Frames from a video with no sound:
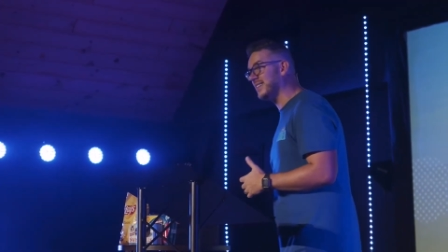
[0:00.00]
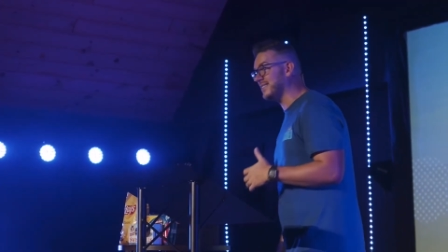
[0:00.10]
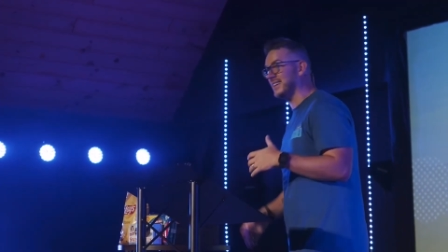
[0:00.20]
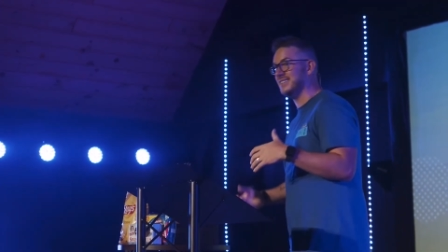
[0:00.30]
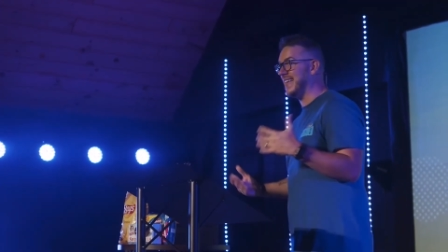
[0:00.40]
us
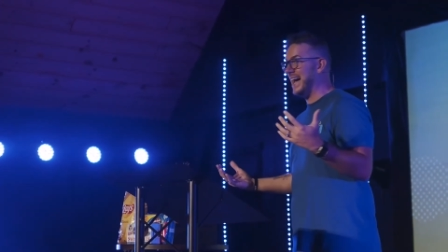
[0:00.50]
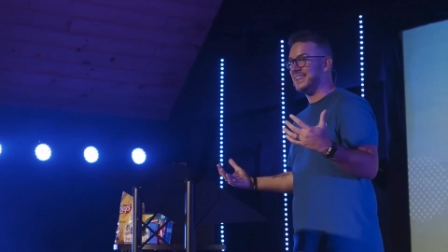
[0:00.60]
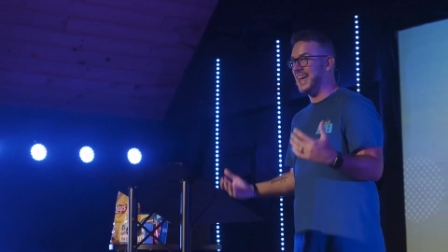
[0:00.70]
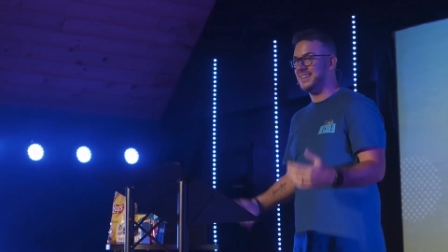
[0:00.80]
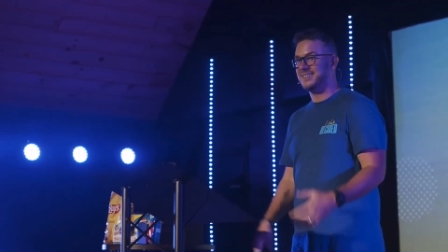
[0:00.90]

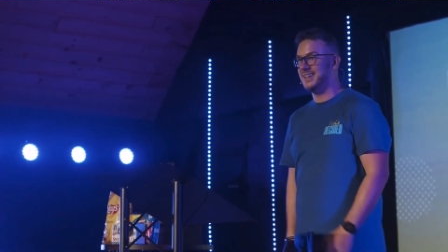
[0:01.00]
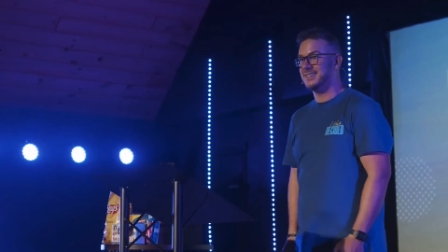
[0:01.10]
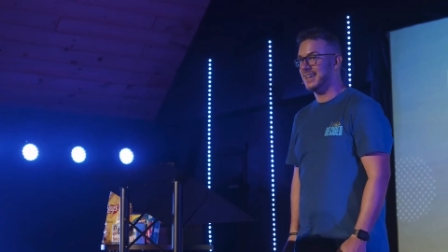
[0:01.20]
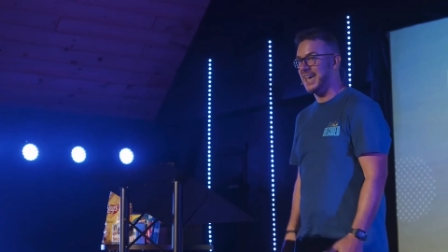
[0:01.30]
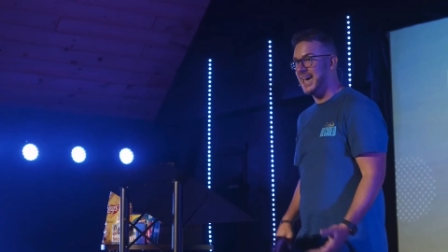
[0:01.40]
exactly as it is
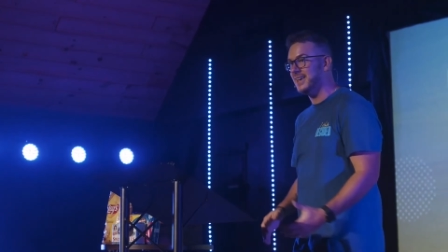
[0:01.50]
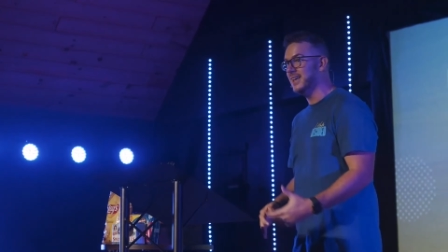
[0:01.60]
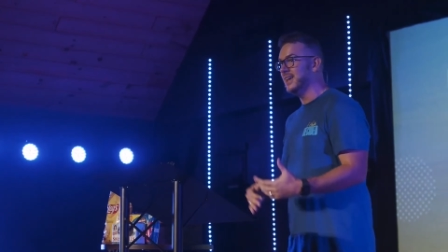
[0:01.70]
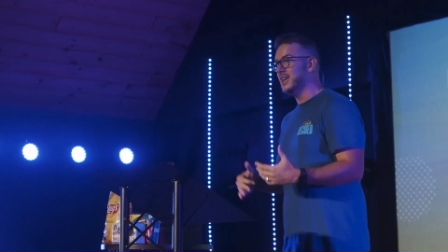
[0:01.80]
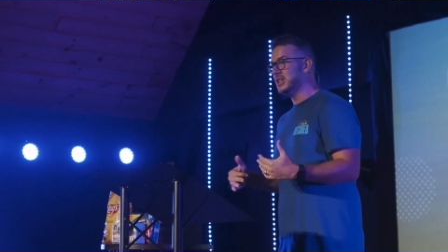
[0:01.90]
like, hey,
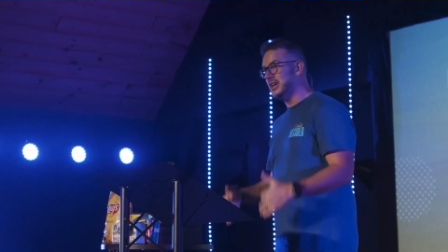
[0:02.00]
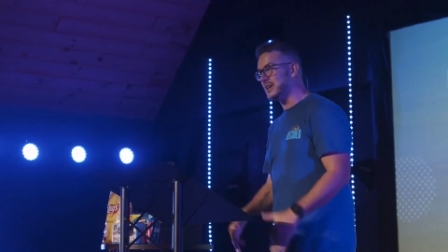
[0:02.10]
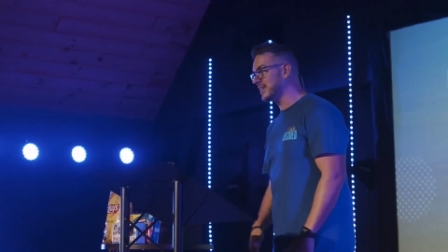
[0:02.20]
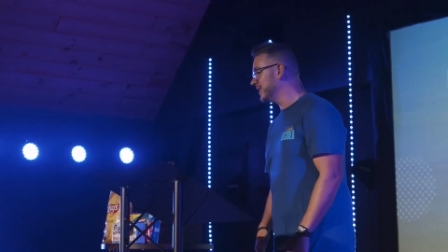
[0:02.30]
look,